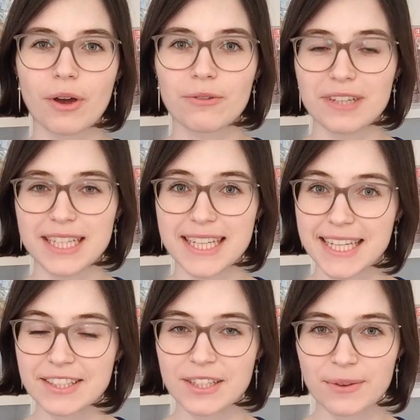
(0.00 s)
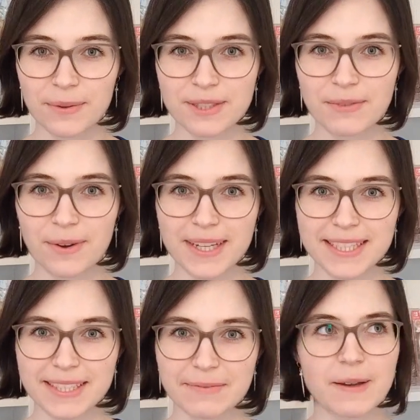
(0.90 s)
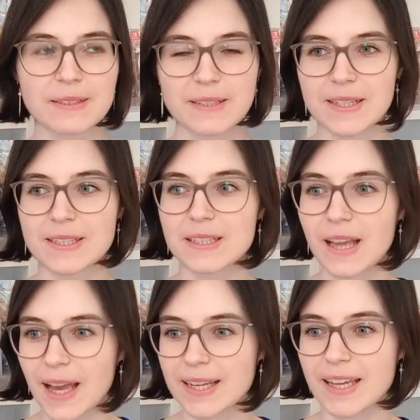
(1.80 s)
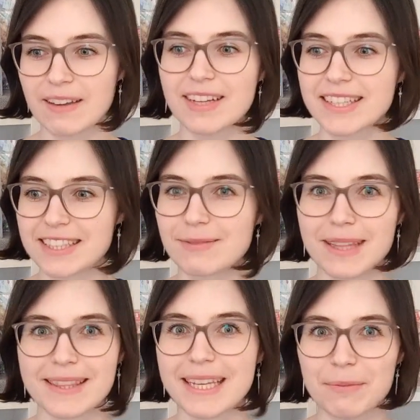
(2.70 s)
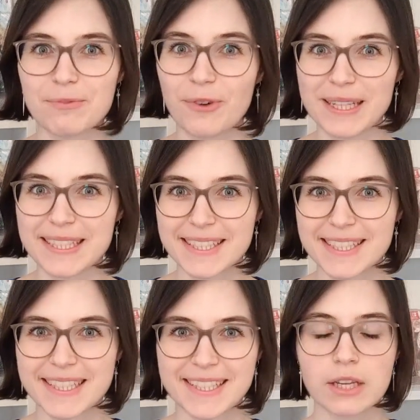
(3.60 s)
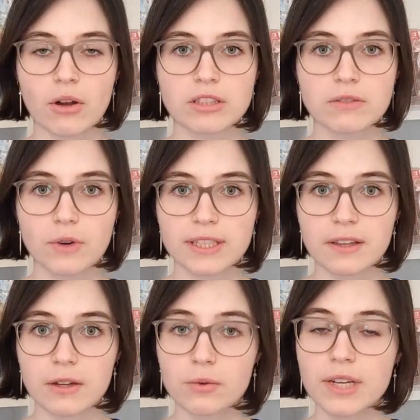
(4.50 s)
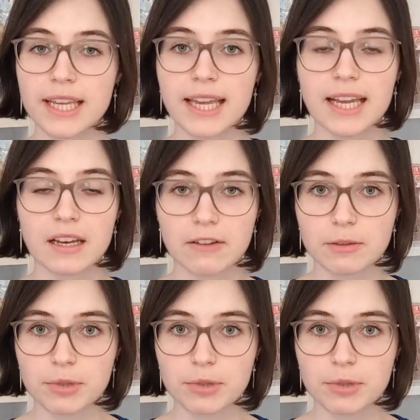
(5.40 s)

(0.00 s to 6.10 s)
were Ichiro's voice, because I just like characters with deep voices. He also voiced Luki in Lover